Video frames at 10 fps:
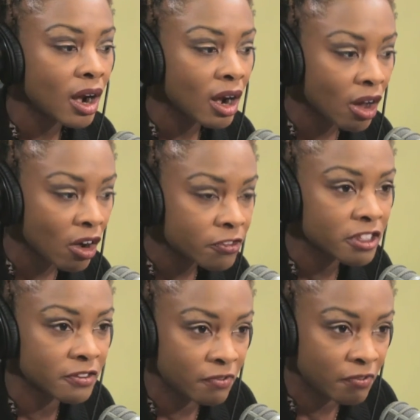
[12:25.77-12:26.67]
allow
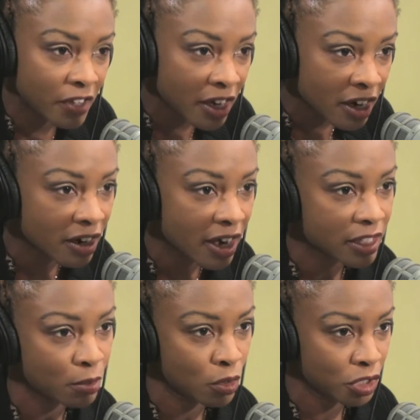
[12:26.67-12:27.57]
for the fair
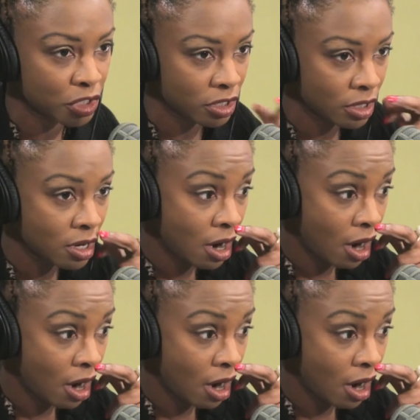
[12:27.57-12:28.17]
exposure